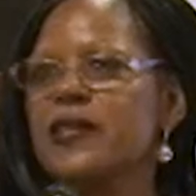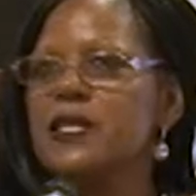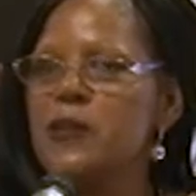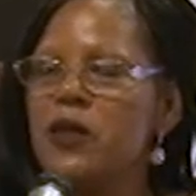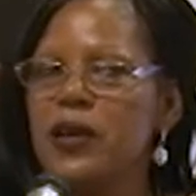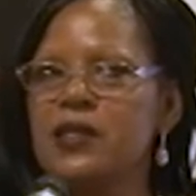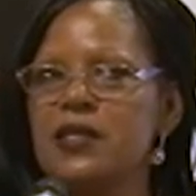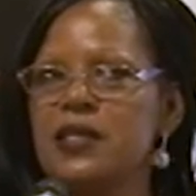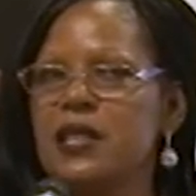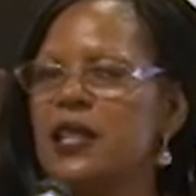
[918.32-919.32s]

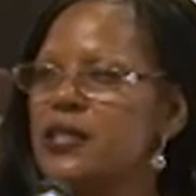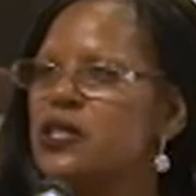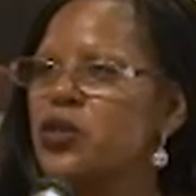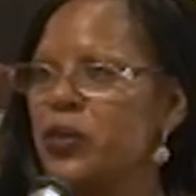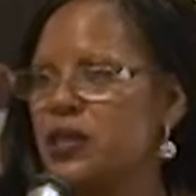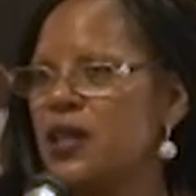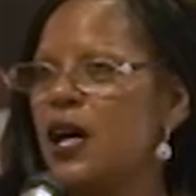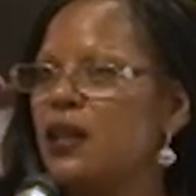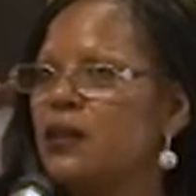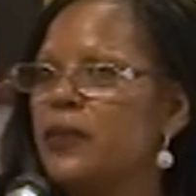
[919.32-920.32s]
experiences, and this is
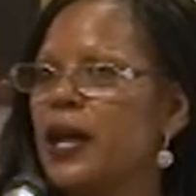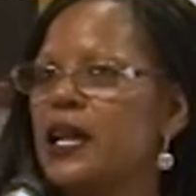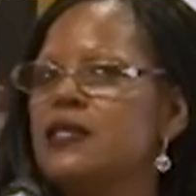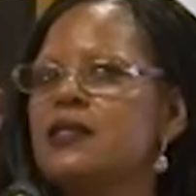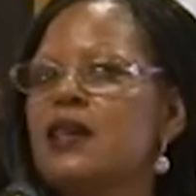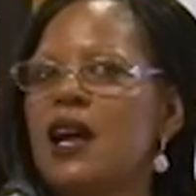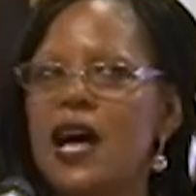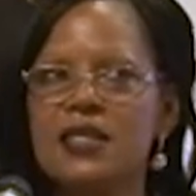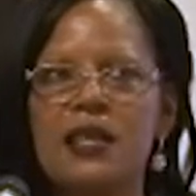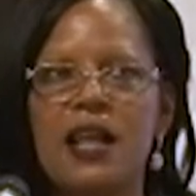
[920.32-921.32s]
critical because
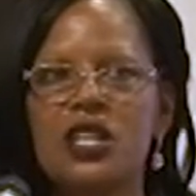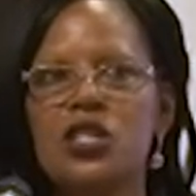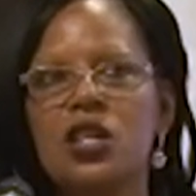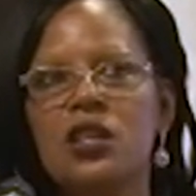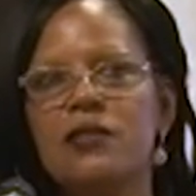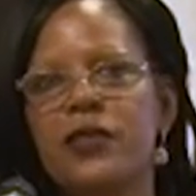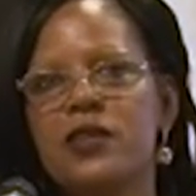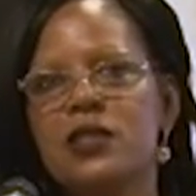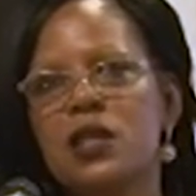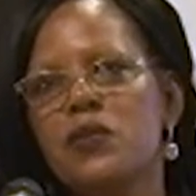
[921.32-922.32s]
as a national
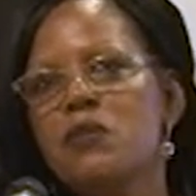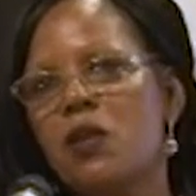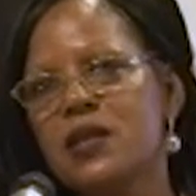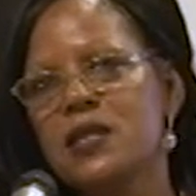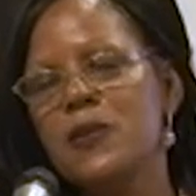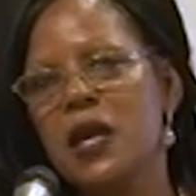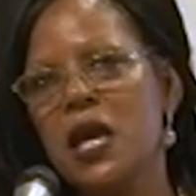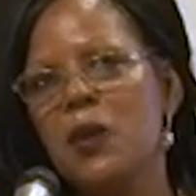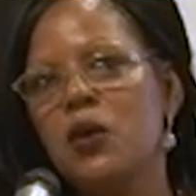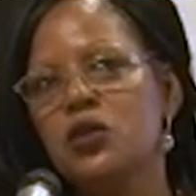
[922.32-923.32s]
university, we must be
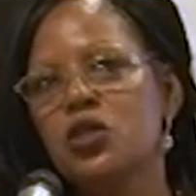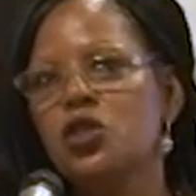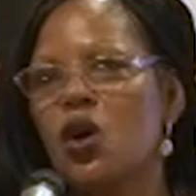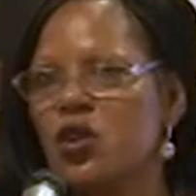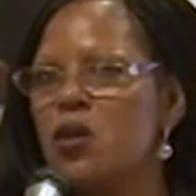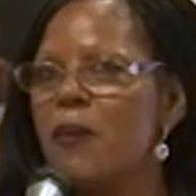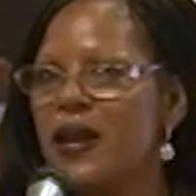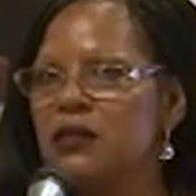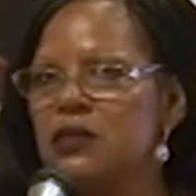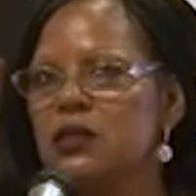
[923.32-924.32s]
able to
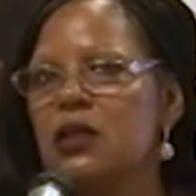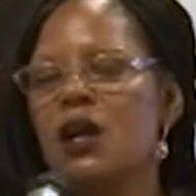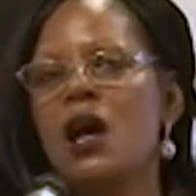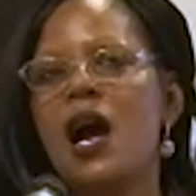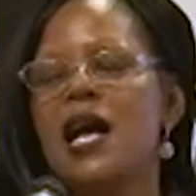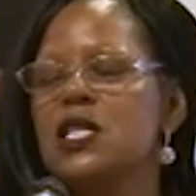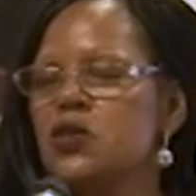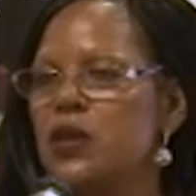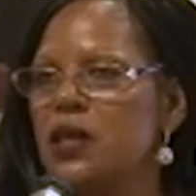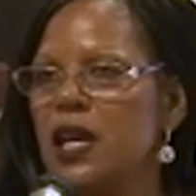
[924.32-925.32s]
document. As
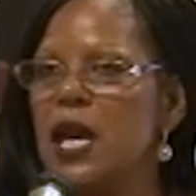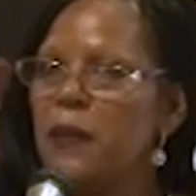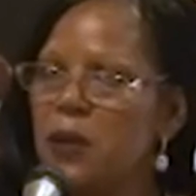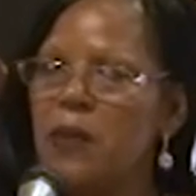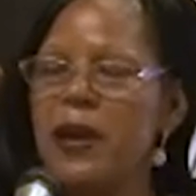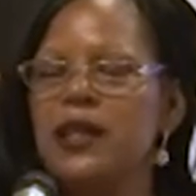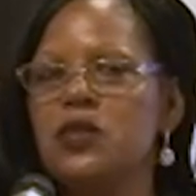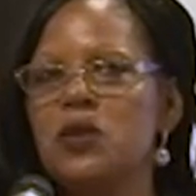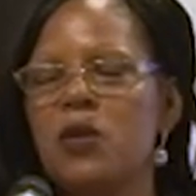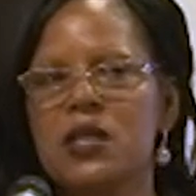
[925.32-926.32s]
we
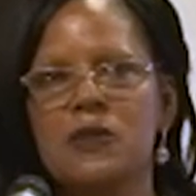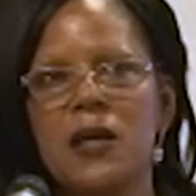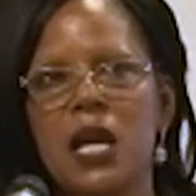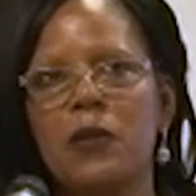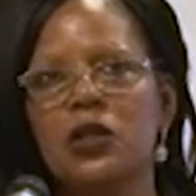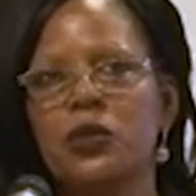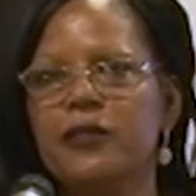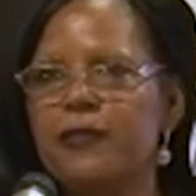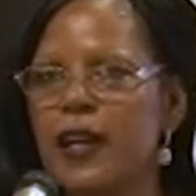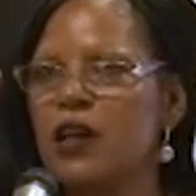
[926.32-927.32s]
implement, we must be able to
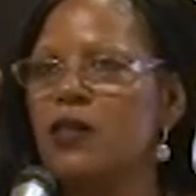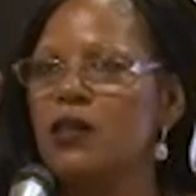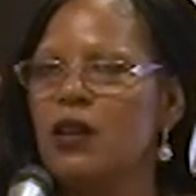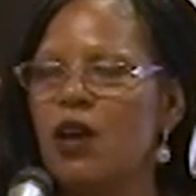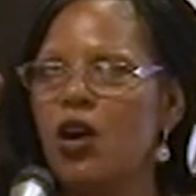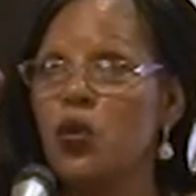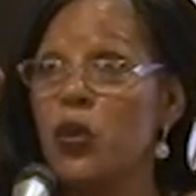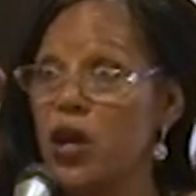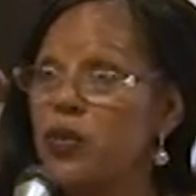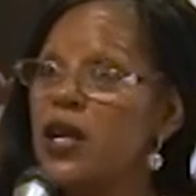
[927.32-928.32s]
reflect on
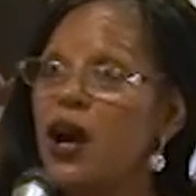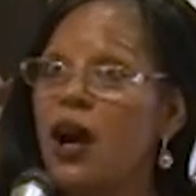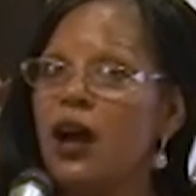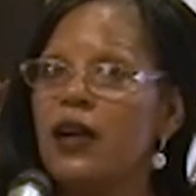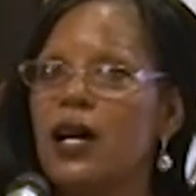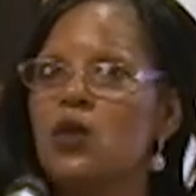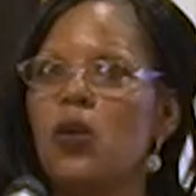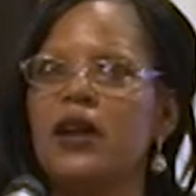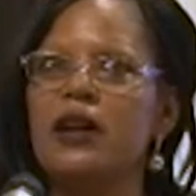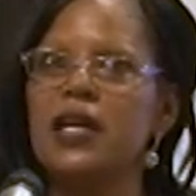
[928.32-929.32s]
where we are and
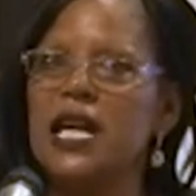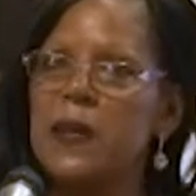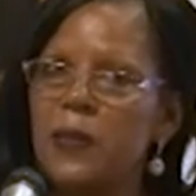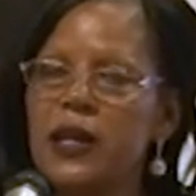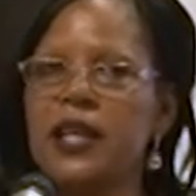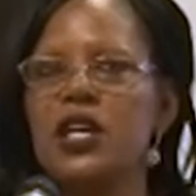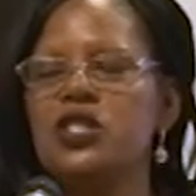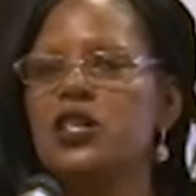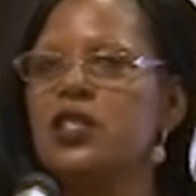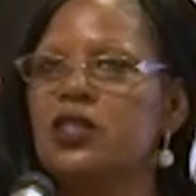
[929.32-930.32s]
what are the
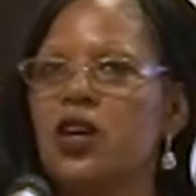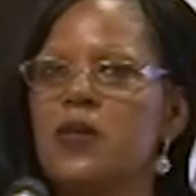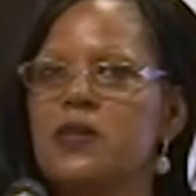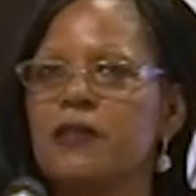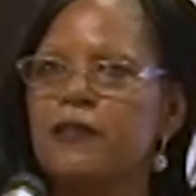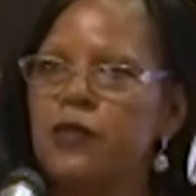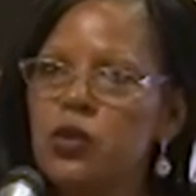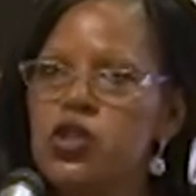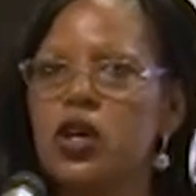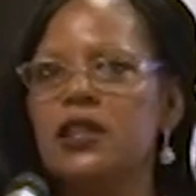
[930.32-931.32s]
implications in terms of
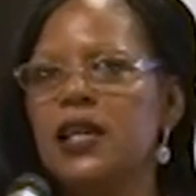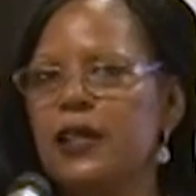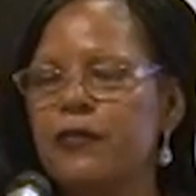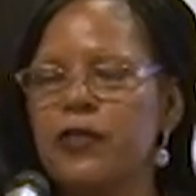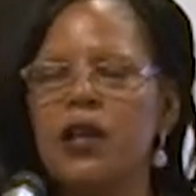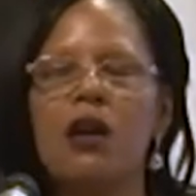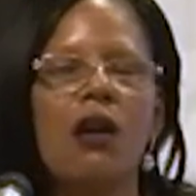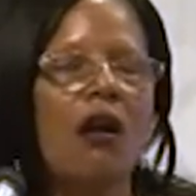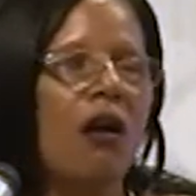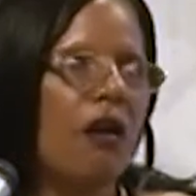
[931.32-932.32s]
future delivery
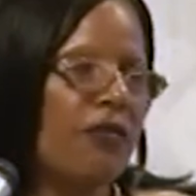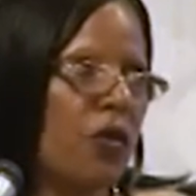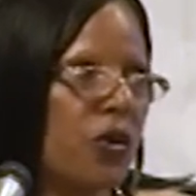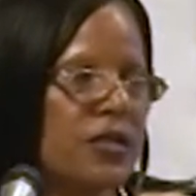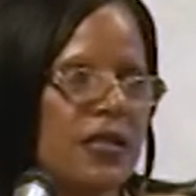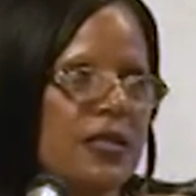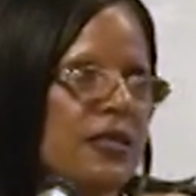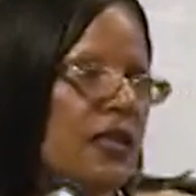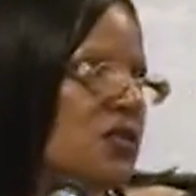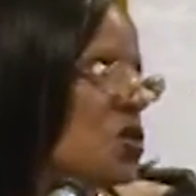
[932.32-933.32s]
of courses
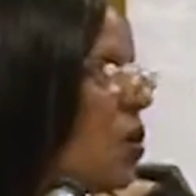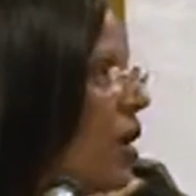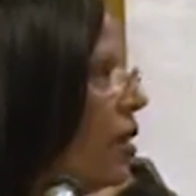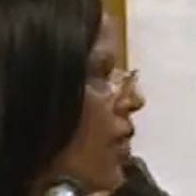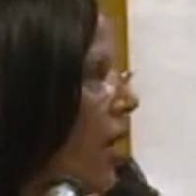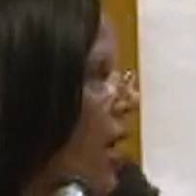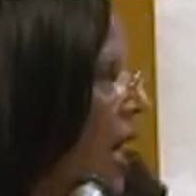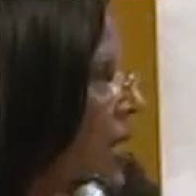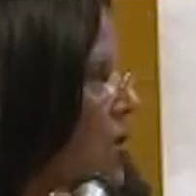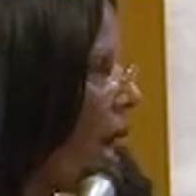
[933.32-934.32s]
and so on.
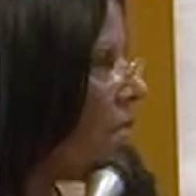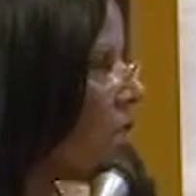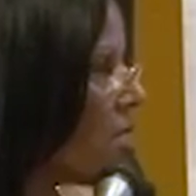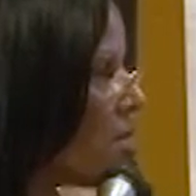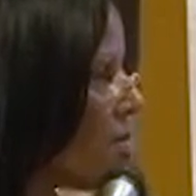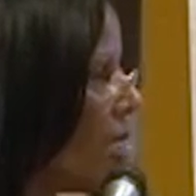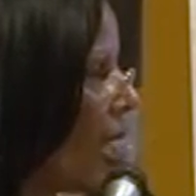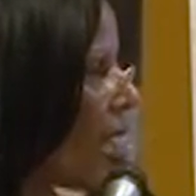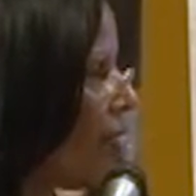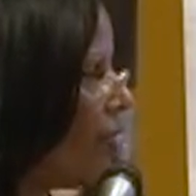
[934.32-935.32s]
And so I'll just
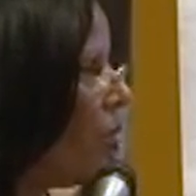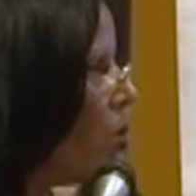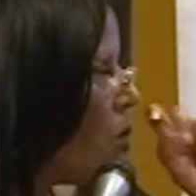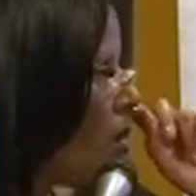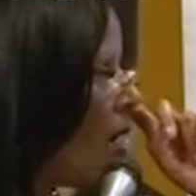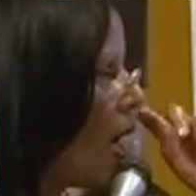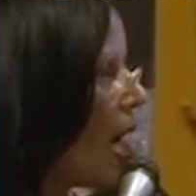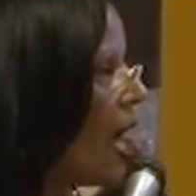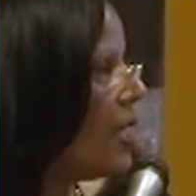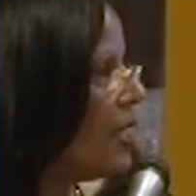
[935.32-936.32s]
select a few,
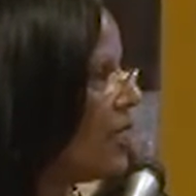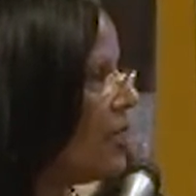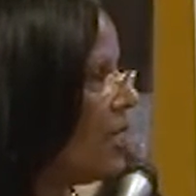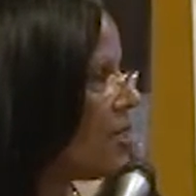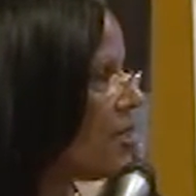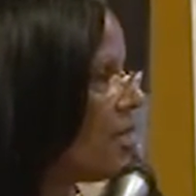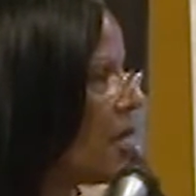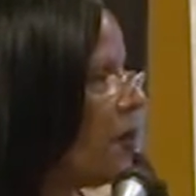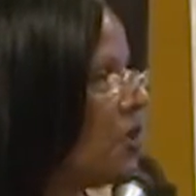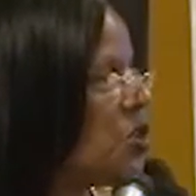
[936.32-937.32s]
and this
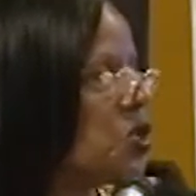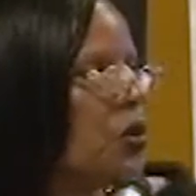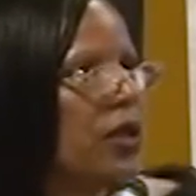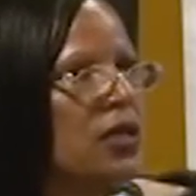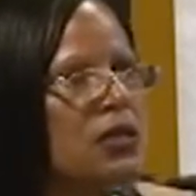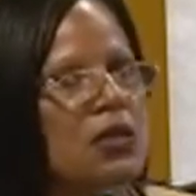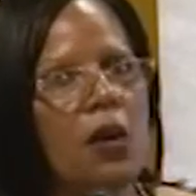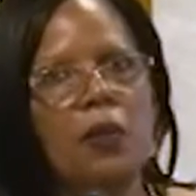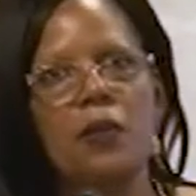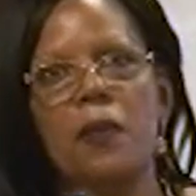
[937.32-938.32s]
table is showing
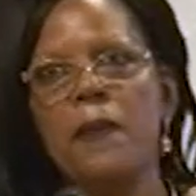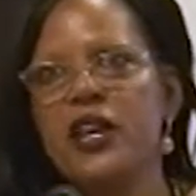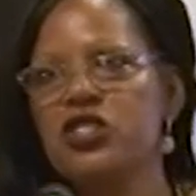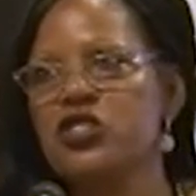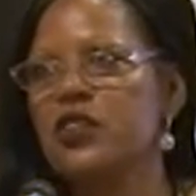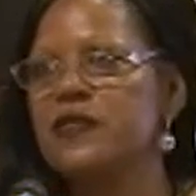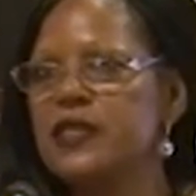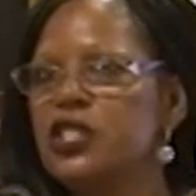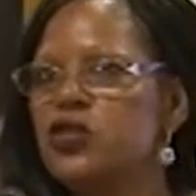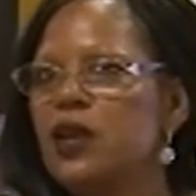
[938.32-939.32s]
some measures of
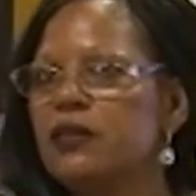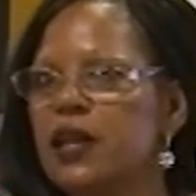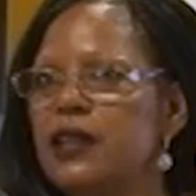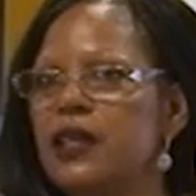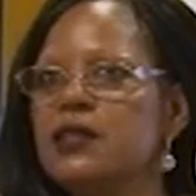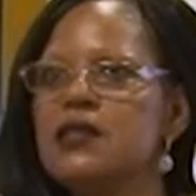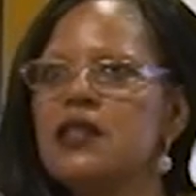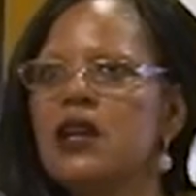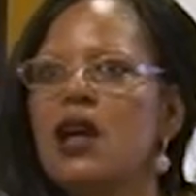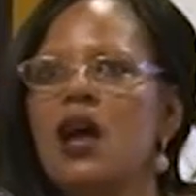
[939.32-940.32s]
central
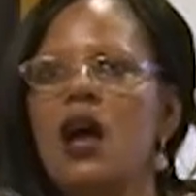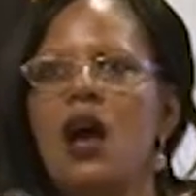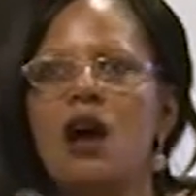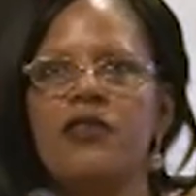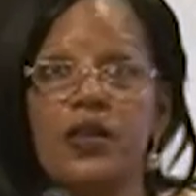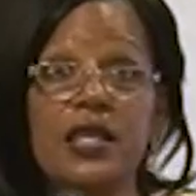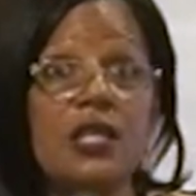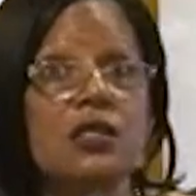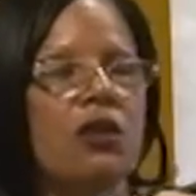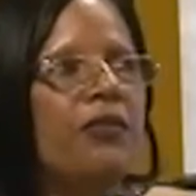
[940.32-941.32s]
tendency for
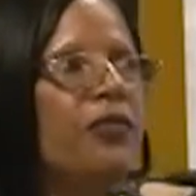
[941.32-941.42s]
ease of